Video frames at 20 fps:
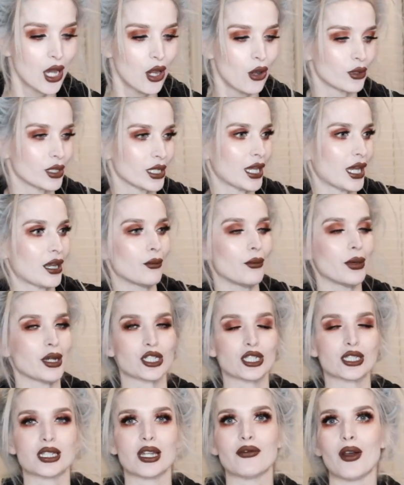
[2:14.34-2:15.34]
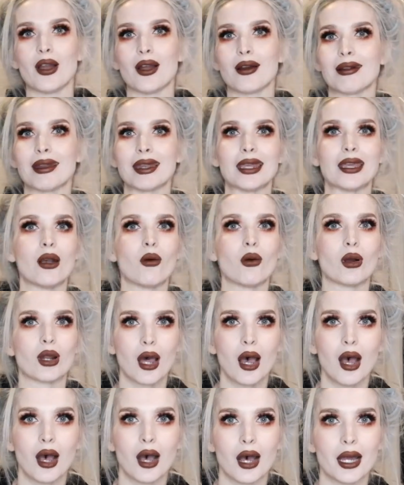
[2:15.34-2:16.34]
when you got a bunch of stuff already going
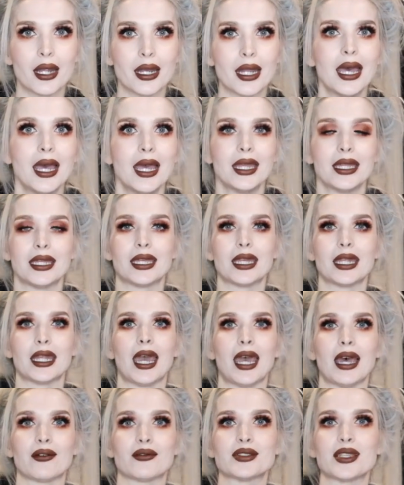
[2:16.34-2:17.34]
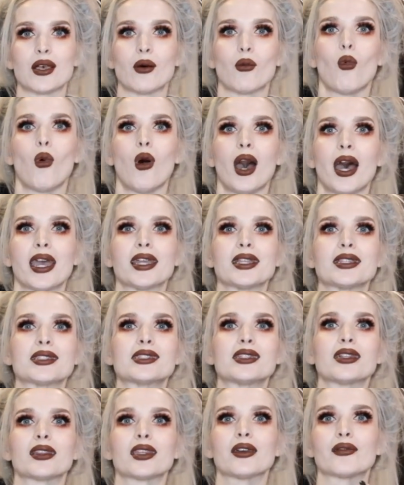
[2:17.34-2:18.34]
on, you can have some wines
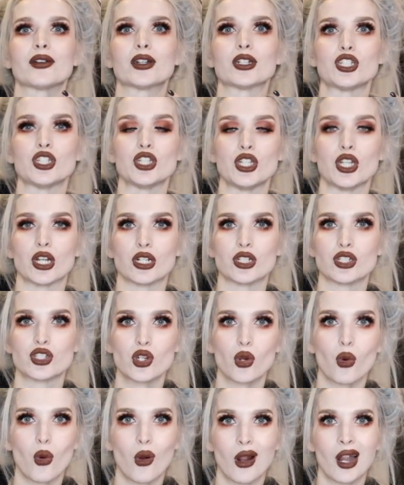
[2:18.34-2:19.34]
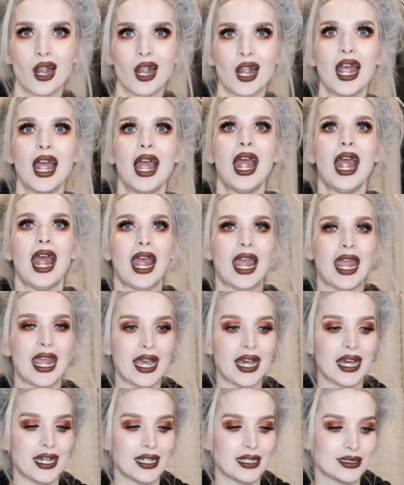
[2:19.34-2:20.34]
delivered to your door,
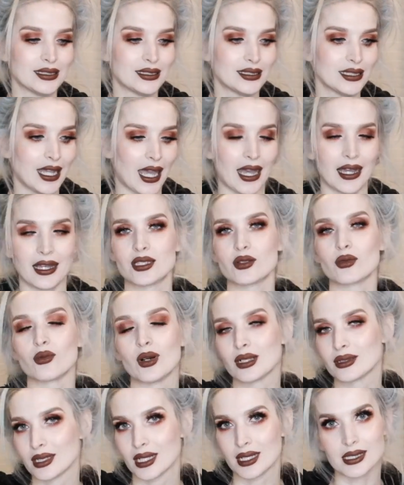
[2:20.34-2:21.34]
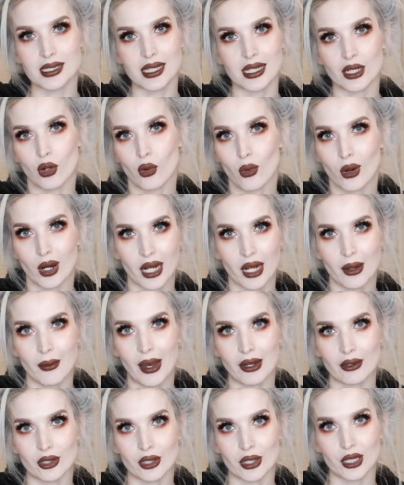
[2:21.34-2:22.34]
and yeah, it's one less thing to worry
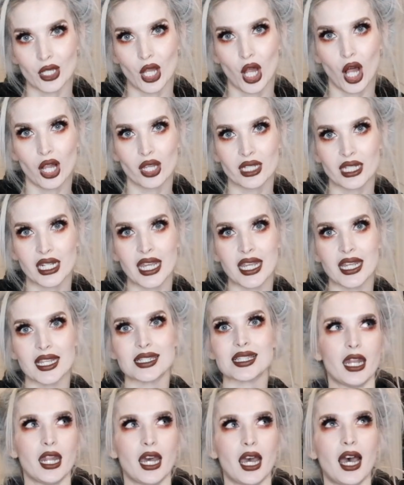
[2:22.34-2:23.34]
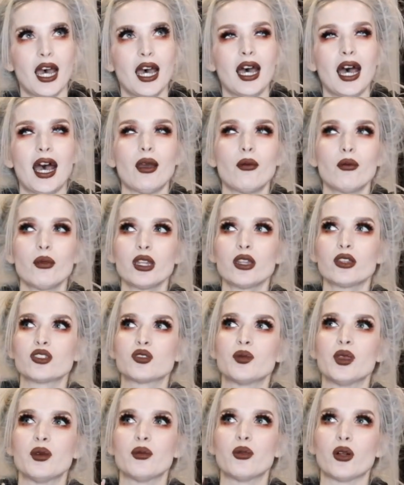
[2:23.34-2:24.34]
about during the holidays. And I'm one of those
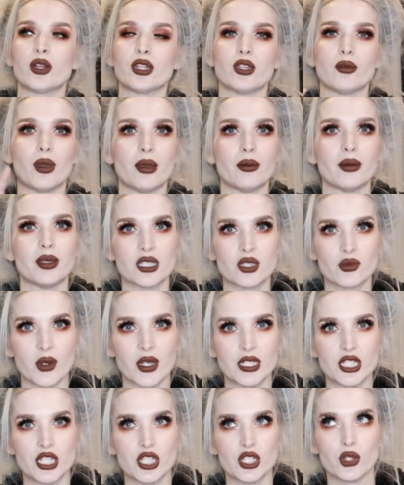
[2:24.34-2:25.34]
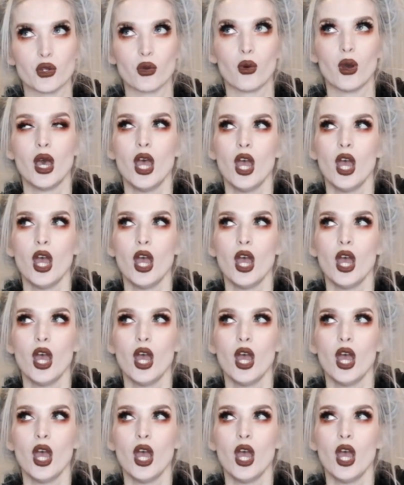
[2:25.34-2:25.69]
people, and you may be this way too,